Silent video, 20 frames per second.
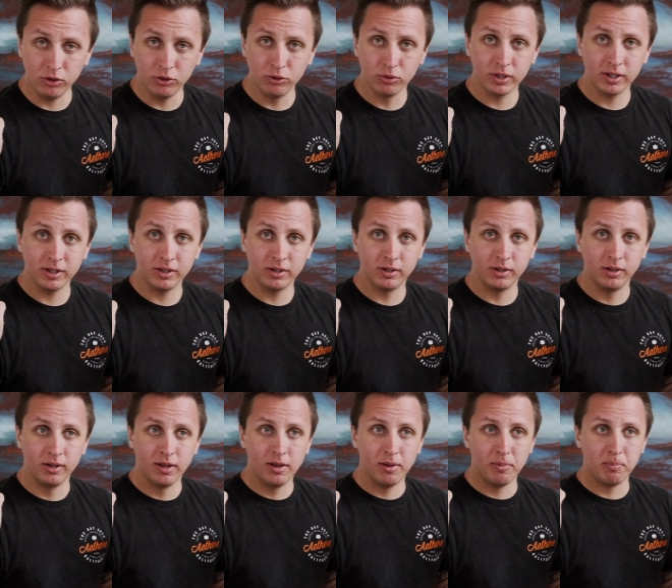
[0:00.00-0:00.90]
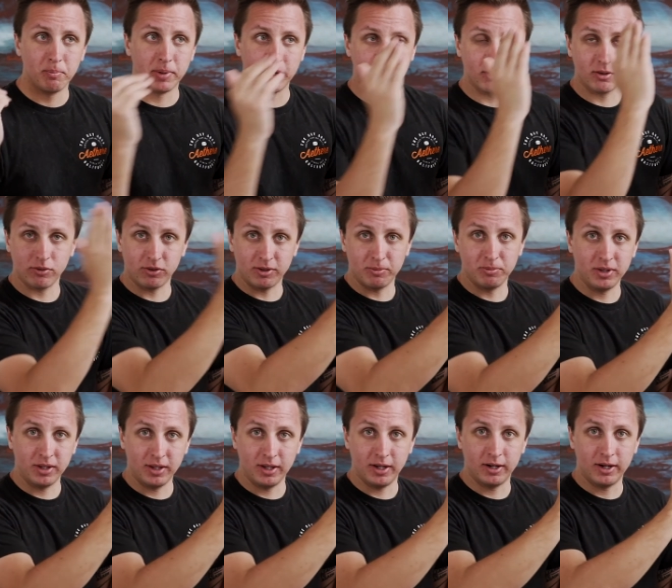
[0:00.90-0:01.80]
You can pick
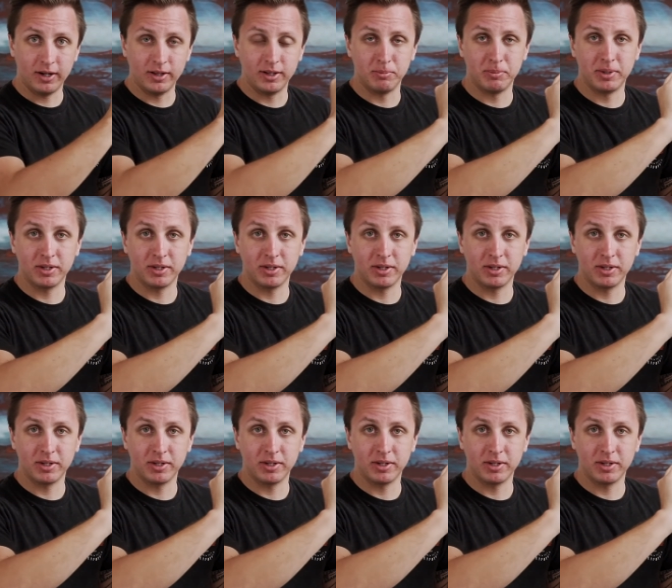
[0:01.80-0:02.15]
something here and then